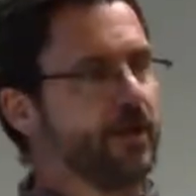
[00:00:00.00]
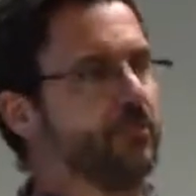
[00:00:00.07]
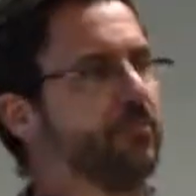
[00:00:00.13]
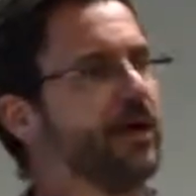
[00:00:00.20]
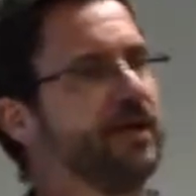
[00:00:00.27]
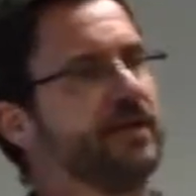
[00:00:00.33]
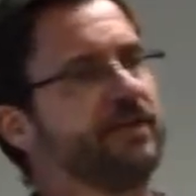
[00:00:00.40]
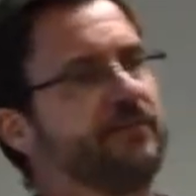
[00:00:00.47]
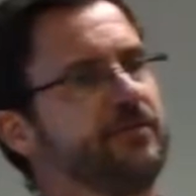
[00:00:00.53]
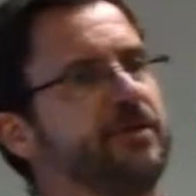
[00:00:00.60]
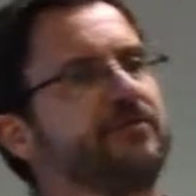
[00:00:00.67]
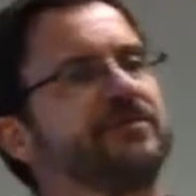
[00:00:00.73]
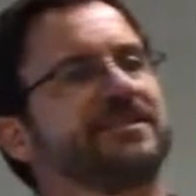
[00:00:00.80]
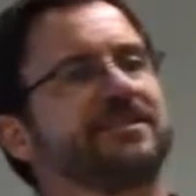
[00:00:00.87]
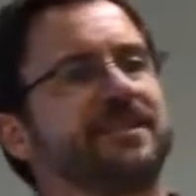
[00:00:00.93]
But if you
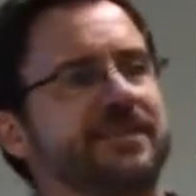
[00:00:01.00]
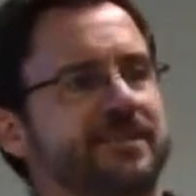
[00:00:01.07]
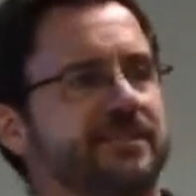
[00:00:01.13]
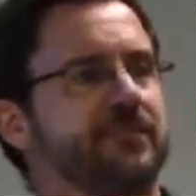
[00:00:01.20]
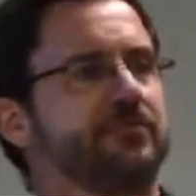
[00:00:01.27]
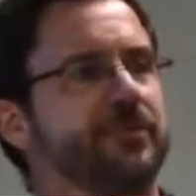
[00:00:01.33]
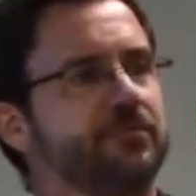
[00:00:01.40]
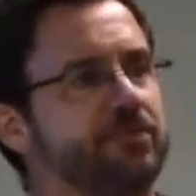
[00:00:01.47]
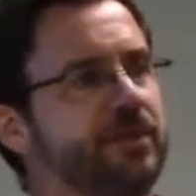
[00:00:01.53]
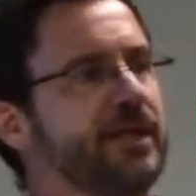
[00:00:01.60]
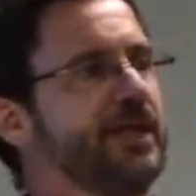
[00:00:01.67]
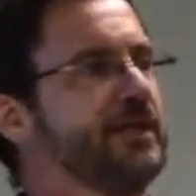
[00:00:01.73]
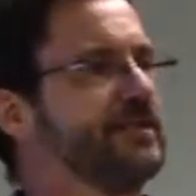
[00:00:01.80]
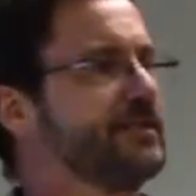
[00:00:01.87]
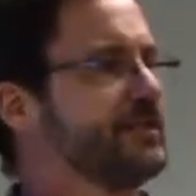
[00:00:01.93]
have a system in
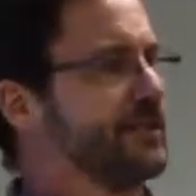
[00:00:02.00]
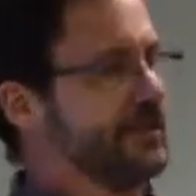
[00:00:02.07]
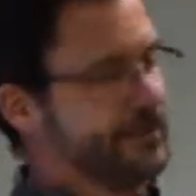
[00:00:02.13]
place,